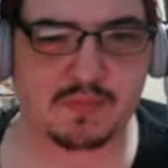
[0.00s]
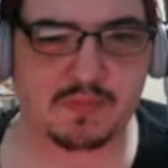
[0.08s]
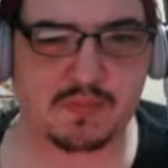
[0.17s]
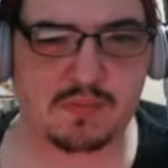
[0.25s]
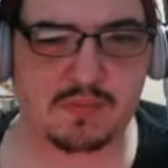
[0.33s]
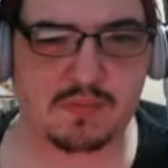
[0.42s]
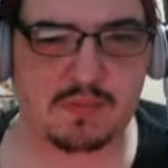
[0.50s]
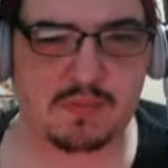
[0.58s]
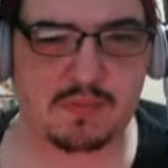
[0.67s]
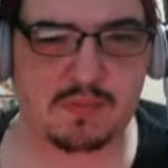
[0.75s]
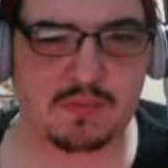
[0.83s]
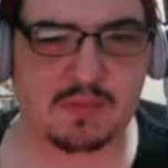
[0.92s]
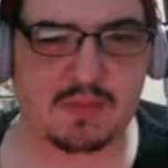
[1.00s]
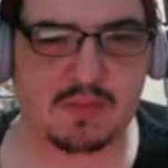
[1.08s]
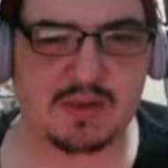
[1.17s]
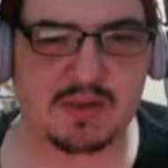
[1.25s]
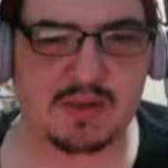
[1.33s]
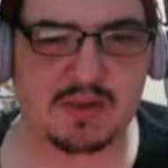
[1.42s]
So I wanted to
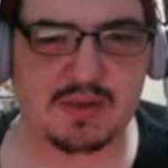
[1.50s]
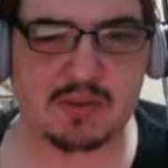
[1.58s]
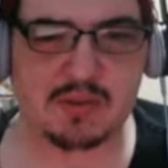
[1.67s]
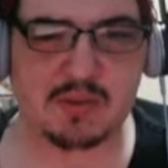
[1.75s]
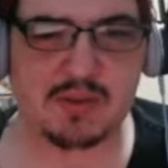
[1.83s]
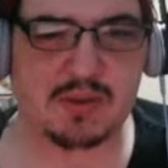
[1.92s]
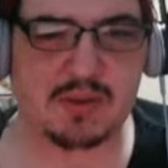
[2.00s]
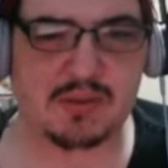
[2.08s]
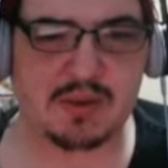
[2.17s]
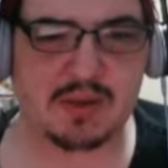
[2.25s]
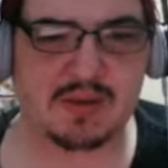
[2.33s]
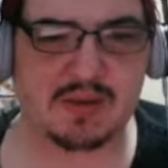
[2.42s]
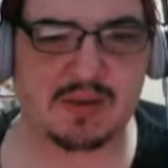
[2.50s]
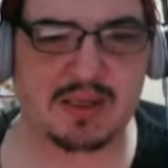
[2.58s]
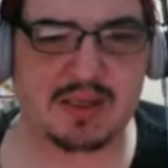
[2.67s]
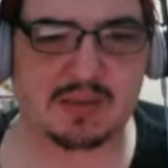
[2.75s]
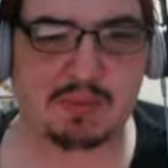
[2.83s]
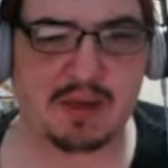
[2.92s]
do kind of a let's play
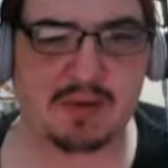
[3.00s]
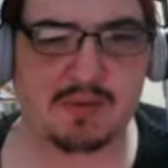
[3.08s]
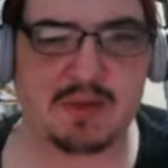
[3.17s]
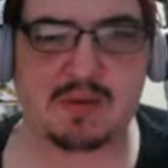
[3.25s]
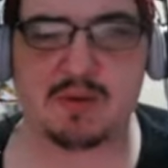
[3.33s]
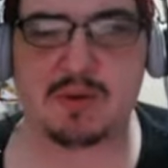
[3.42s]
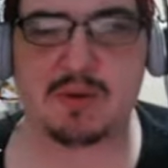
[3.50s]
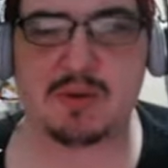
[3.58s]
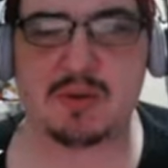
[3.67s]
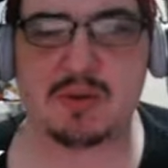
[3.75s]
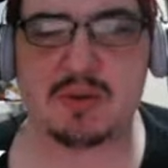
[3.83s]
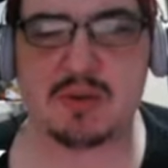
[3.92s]
for this first